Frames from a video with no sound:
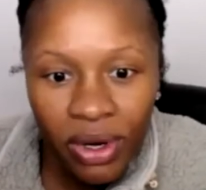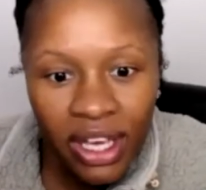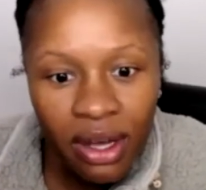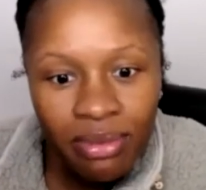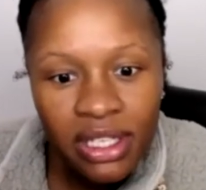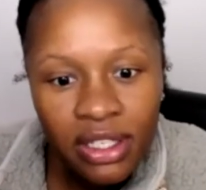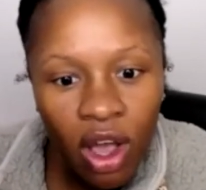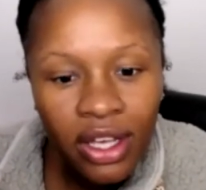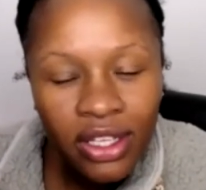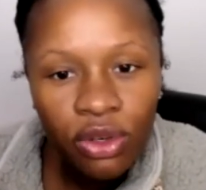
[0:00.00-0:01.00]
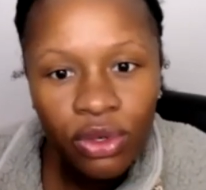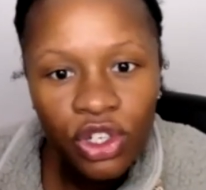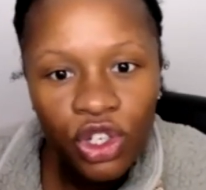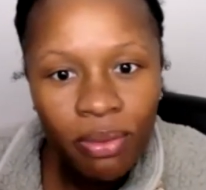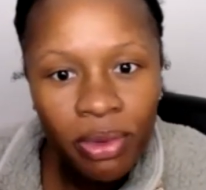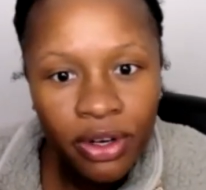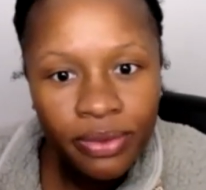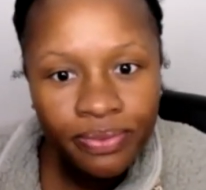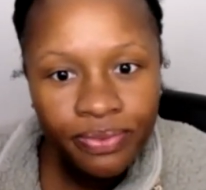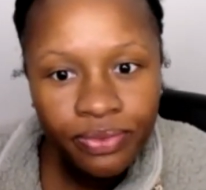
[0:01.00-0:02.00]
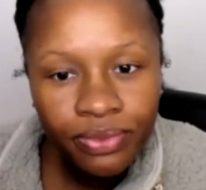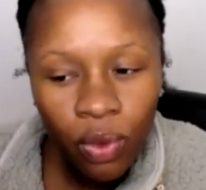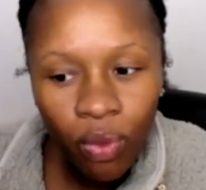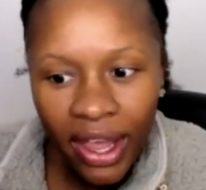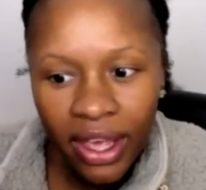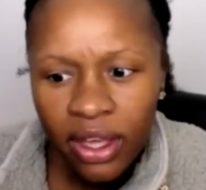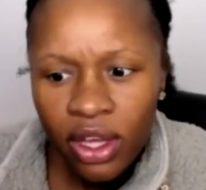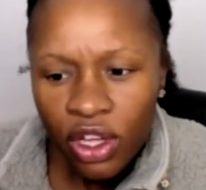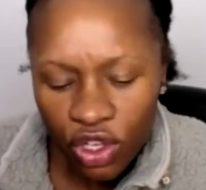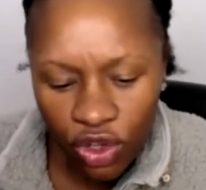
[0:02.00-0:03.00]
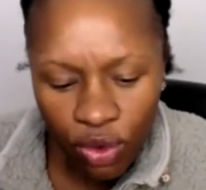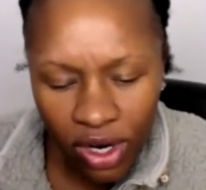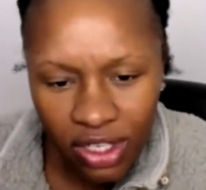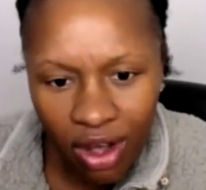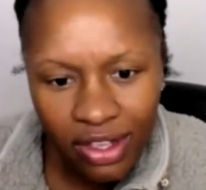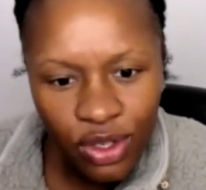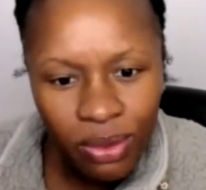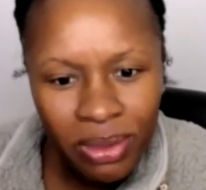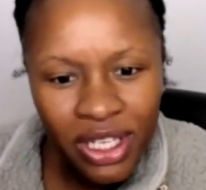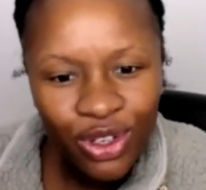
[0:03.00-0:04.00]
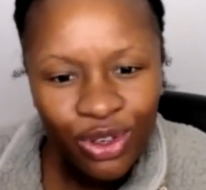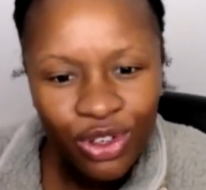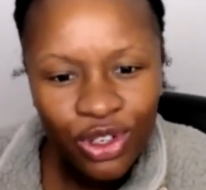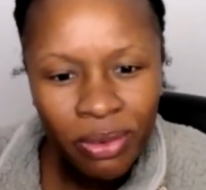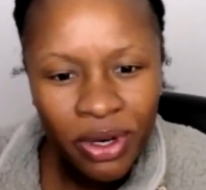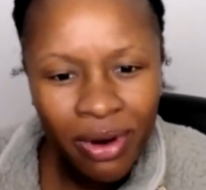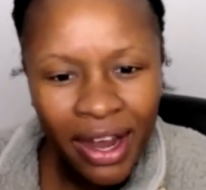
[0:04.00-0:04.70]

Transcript: when it comes to talking to a distributor, right? So you are talking to a potential distributor,